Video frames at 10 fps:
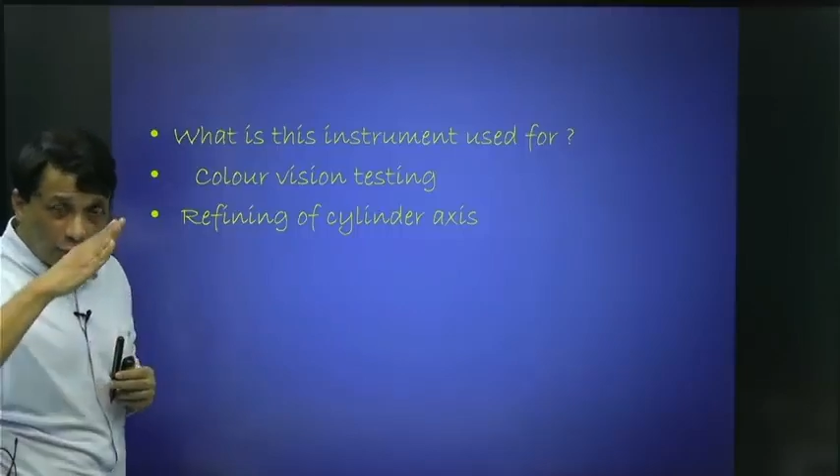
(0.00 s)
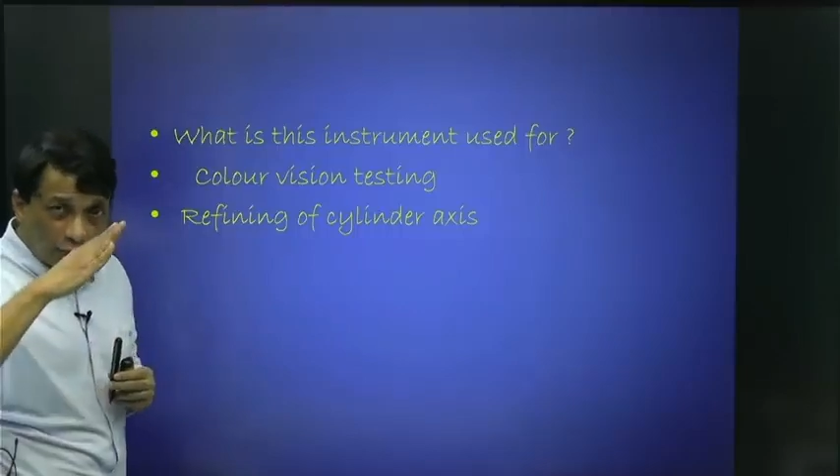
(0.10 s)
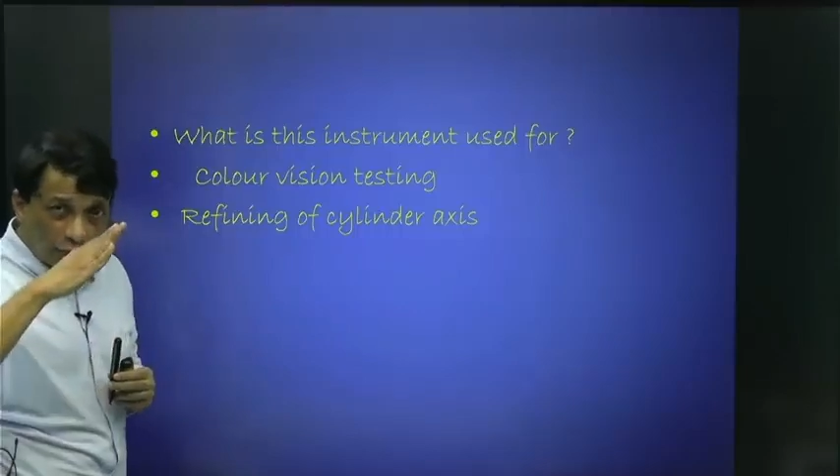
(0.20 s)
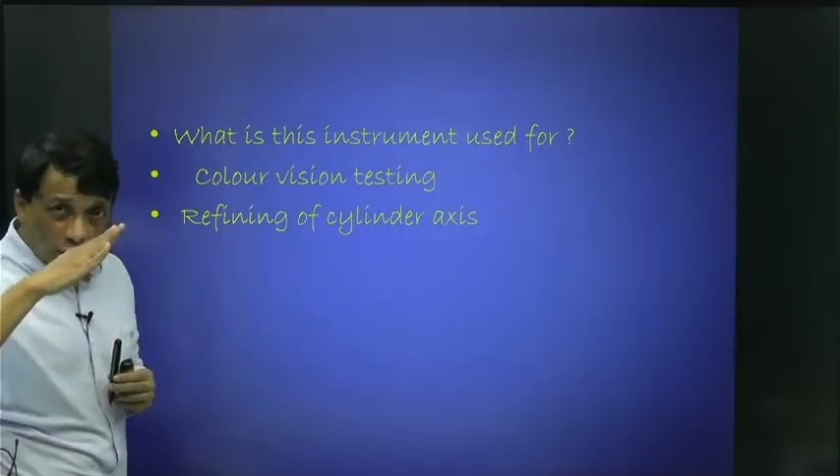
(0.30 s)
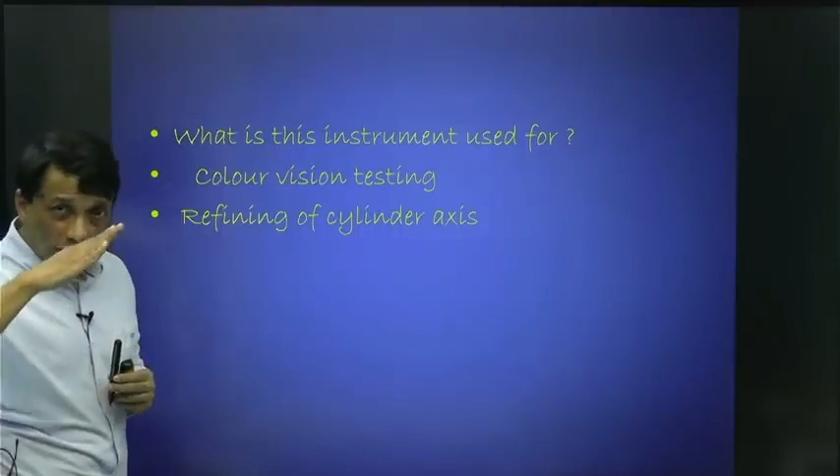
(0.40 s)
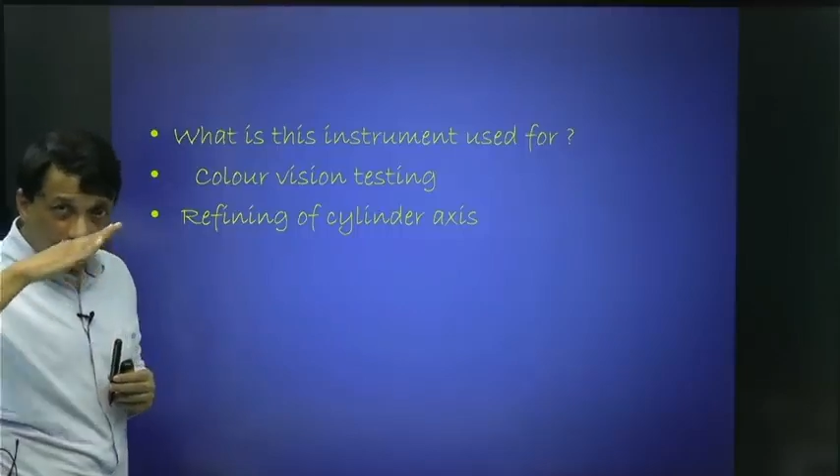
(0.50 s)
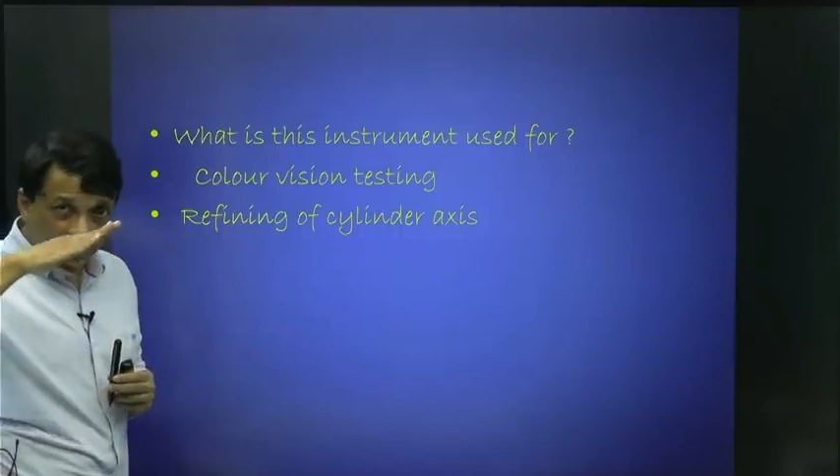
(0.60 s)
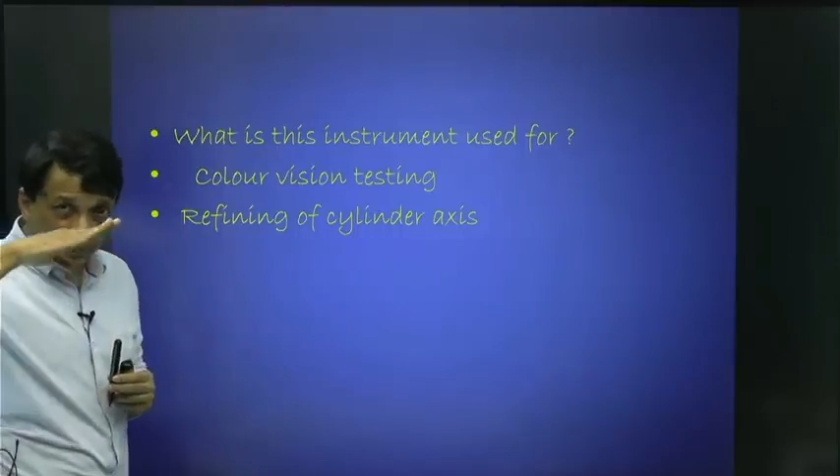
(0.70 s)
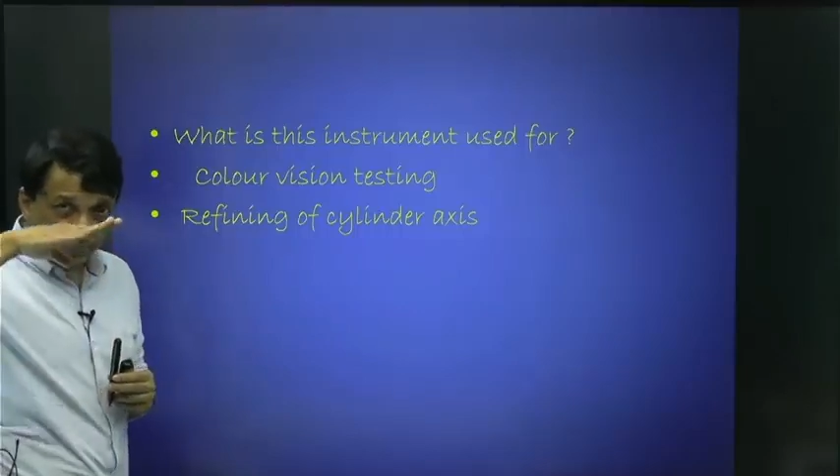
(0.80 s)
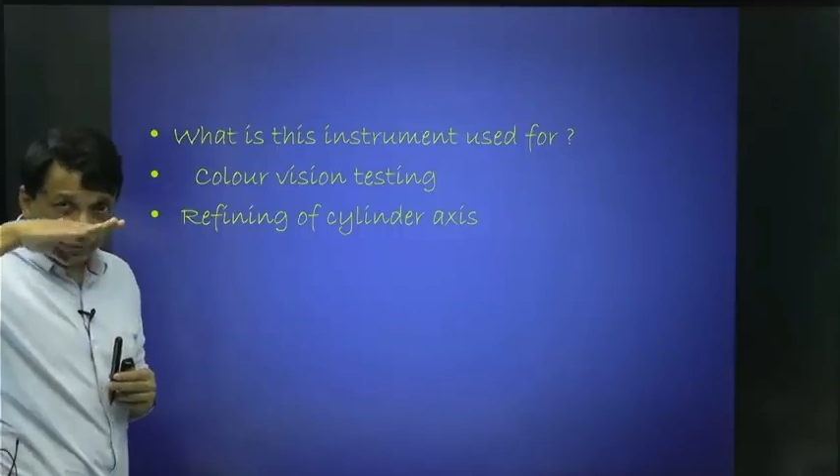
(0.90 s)
moves
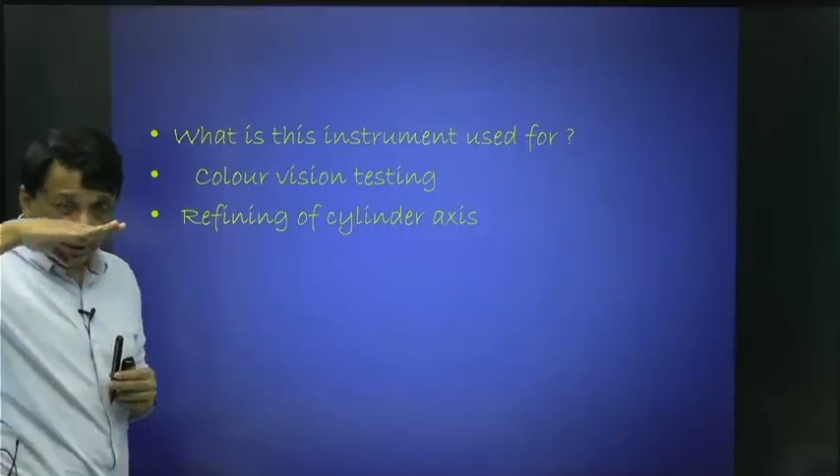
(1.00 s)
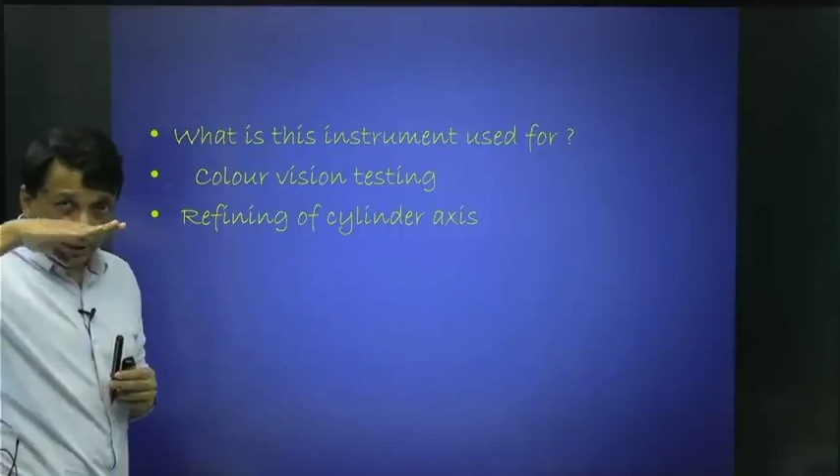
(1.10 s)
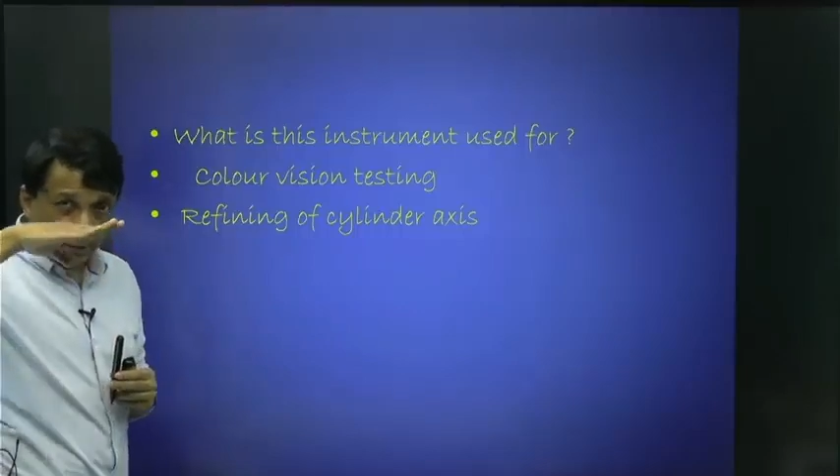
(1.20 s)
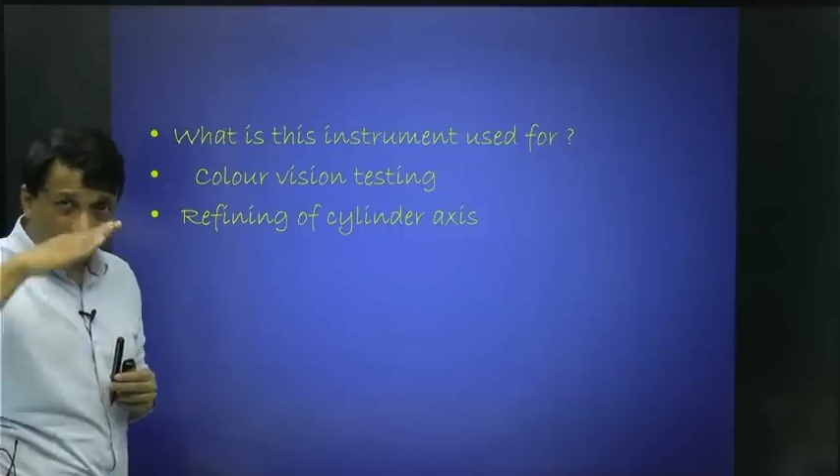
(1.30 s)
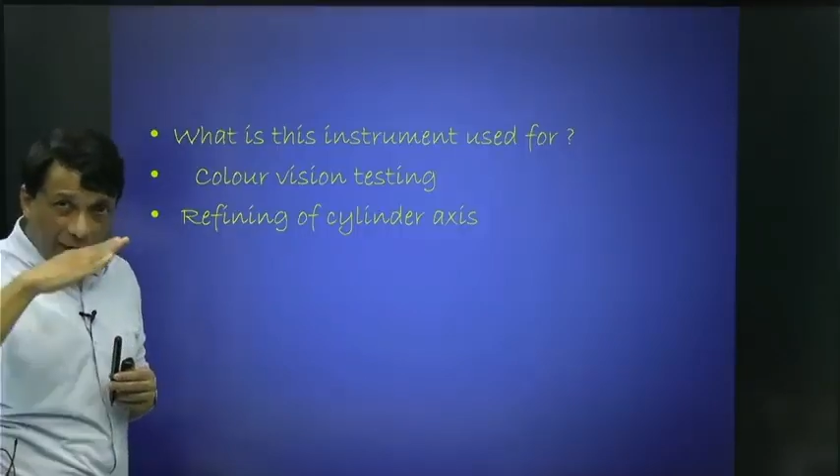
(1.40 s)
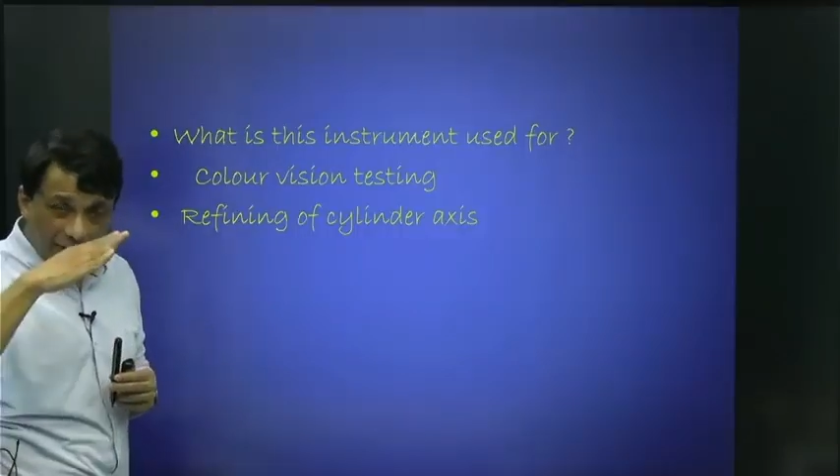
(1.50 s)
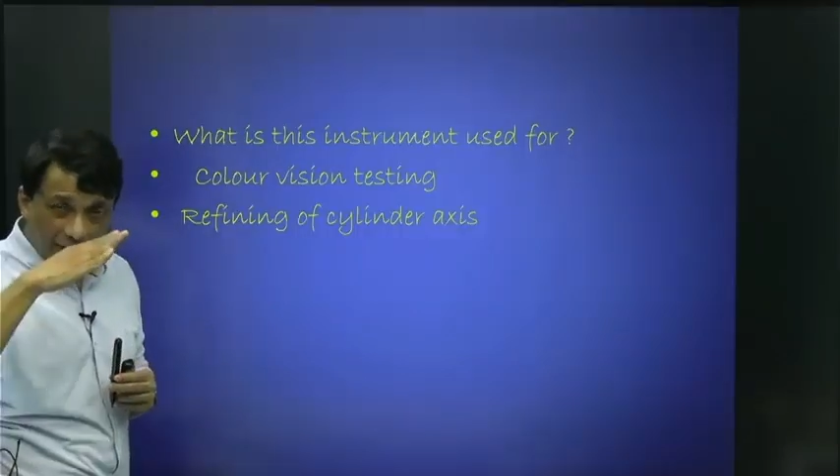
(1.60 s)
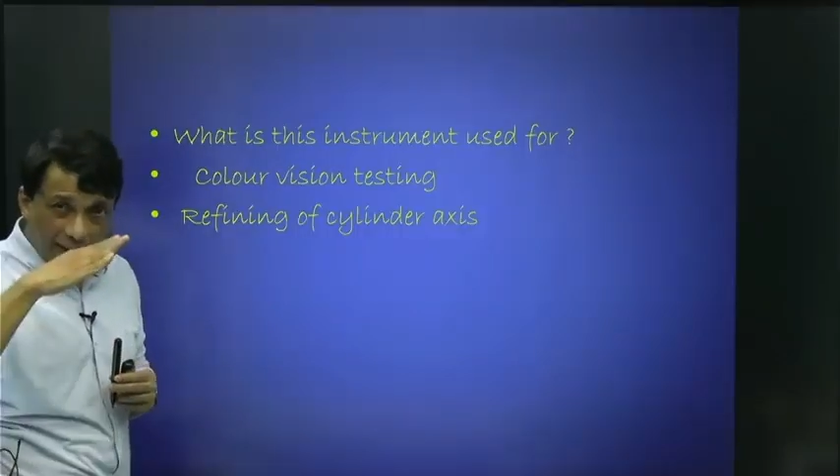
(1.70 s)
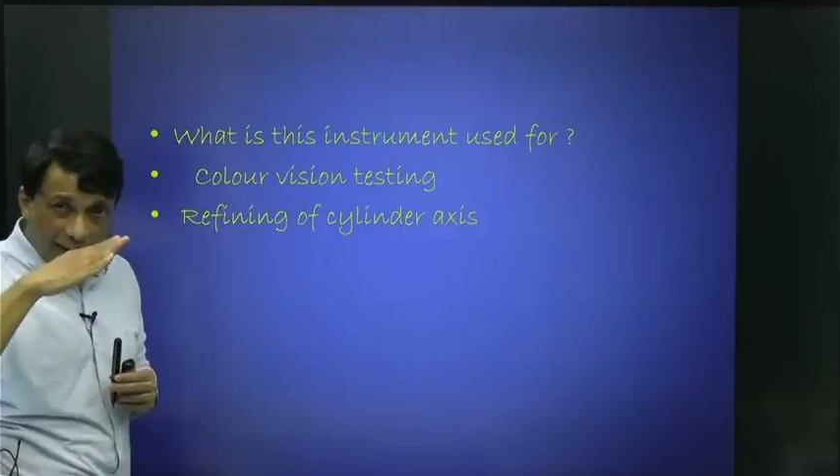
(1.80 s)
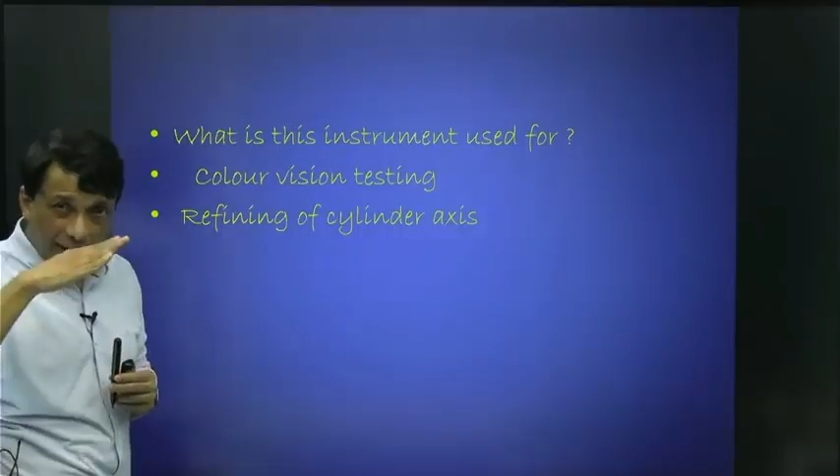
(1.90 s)
towards
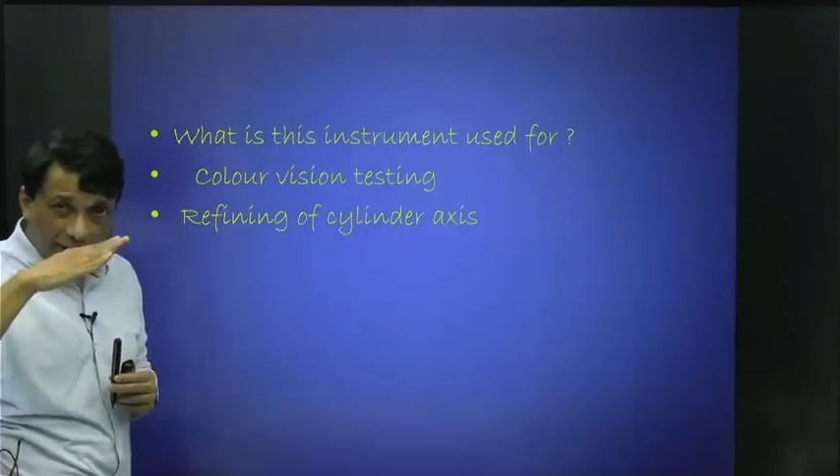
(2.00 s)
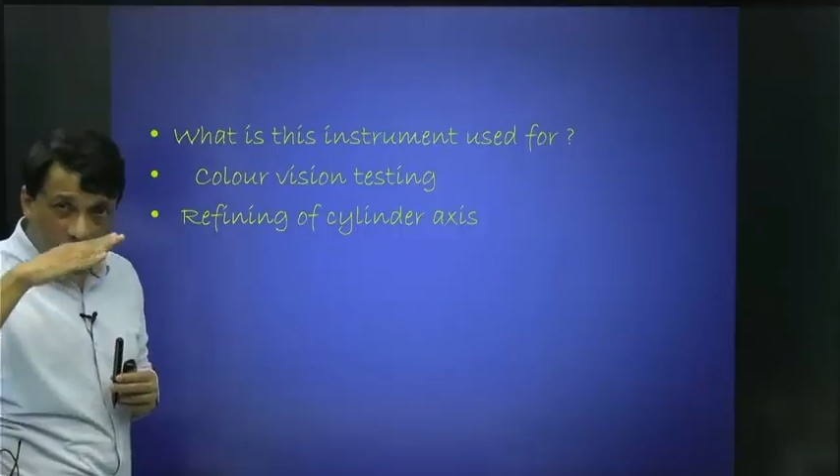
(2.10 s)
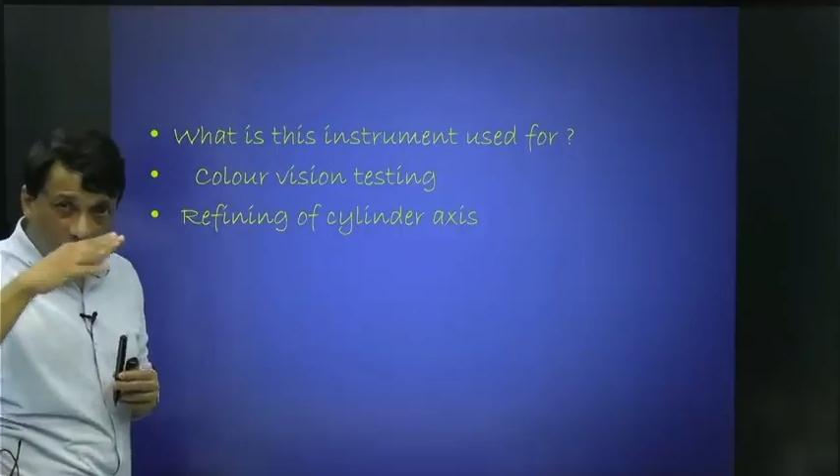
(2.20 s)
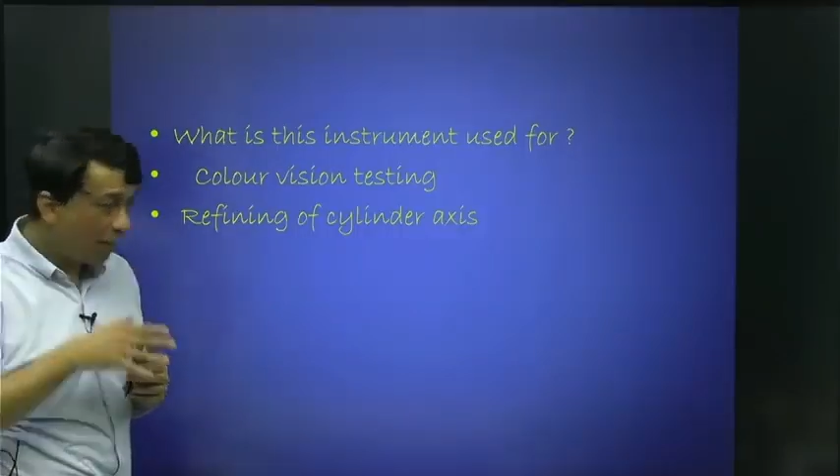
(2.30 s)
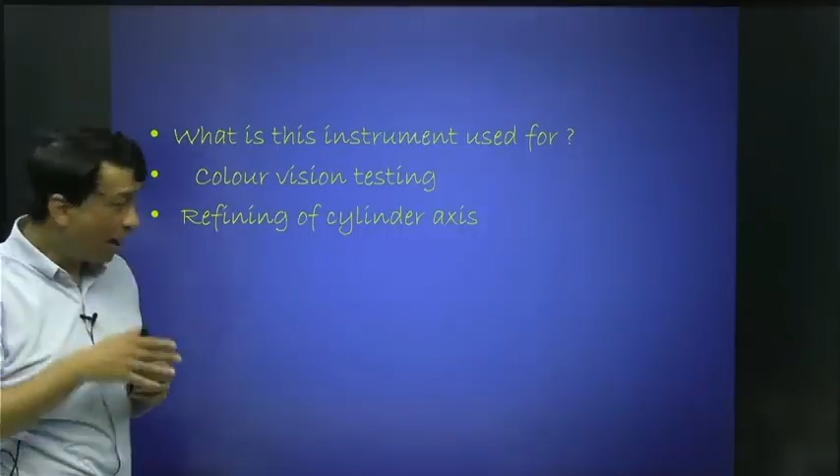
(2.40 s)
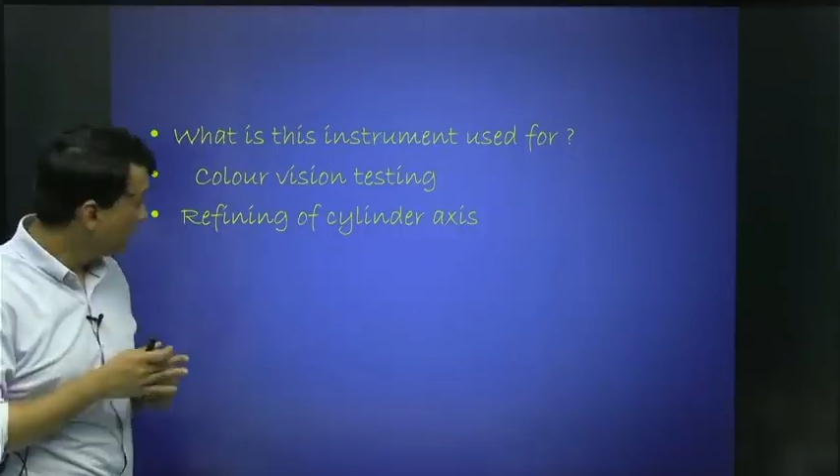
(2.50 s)
plus 90 or